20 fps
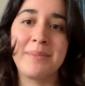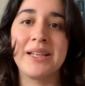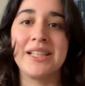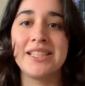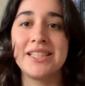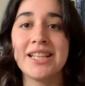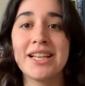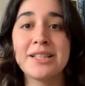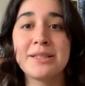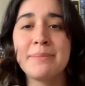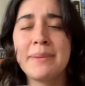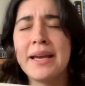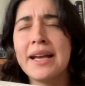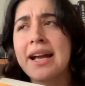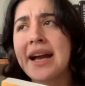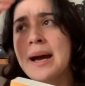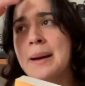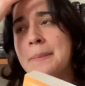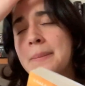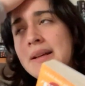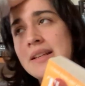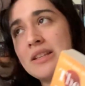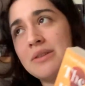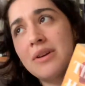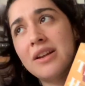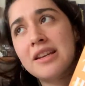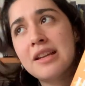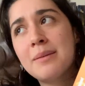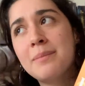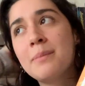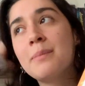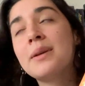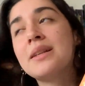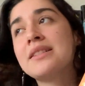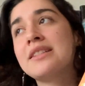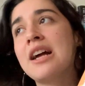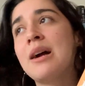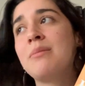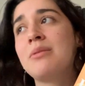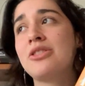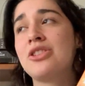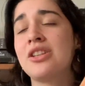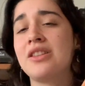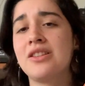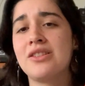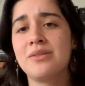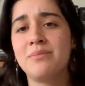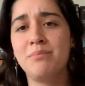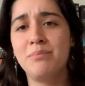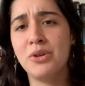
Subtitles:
but it does pick up and you end up establishing this